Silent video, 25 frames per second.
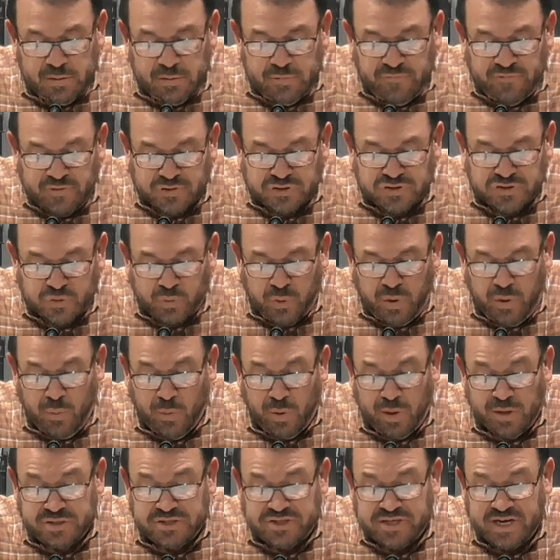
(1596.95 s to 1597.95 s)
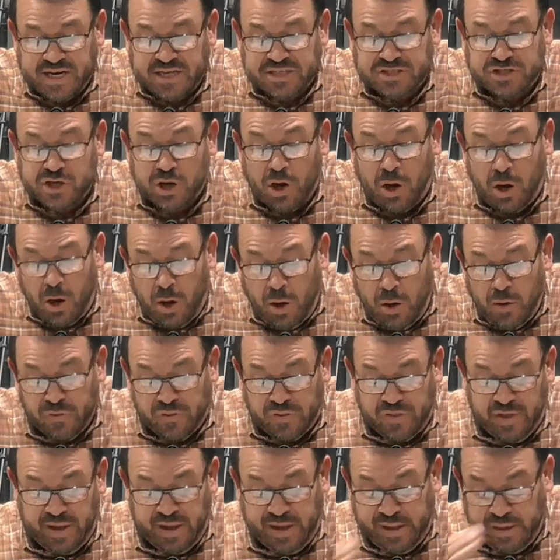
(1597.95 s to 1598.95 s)
Verse 21 test all
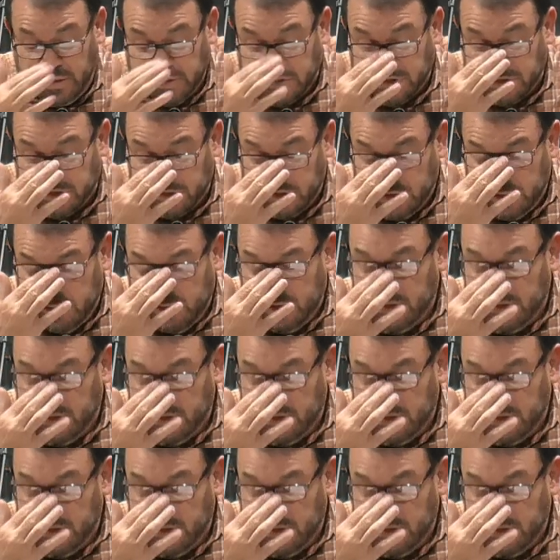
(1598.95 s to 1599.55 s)
things.